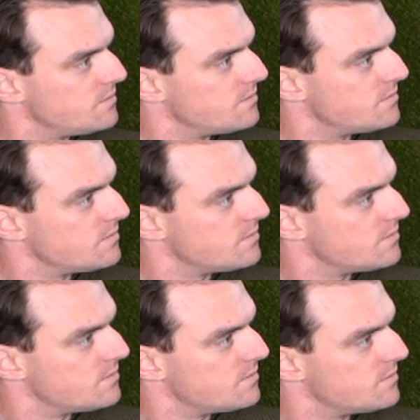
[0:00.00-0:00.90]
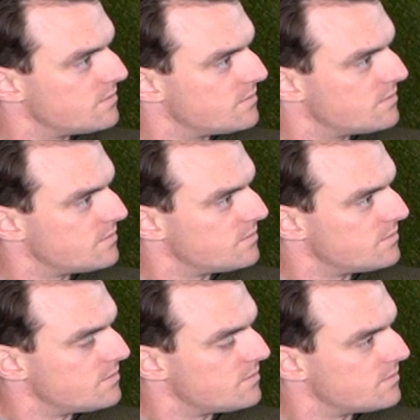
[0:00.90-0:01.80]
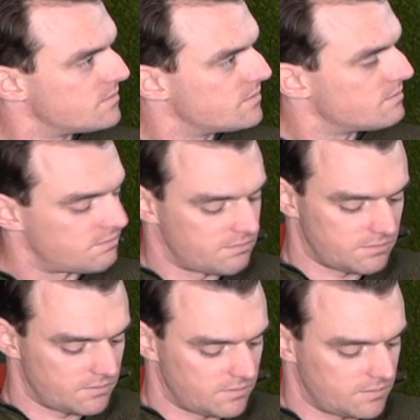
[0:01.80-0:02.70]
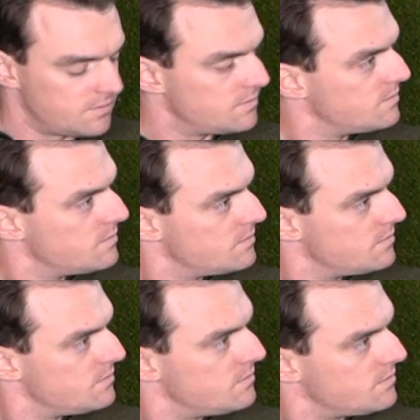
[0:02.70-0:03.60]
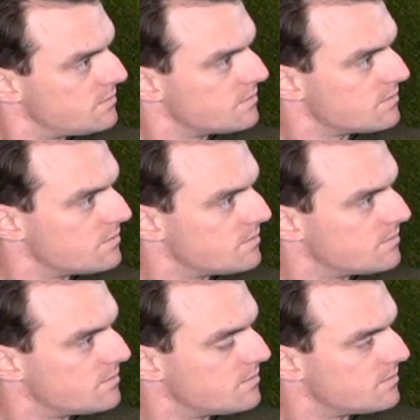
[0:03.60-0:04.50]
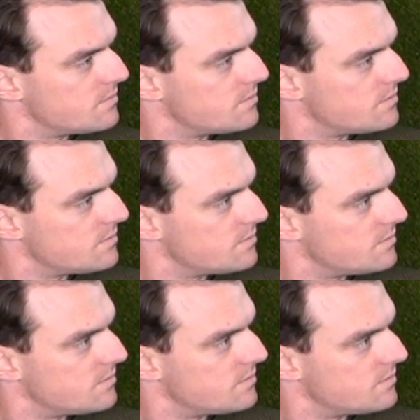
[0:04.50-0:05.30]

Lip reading: No words are spoken by the person on screen.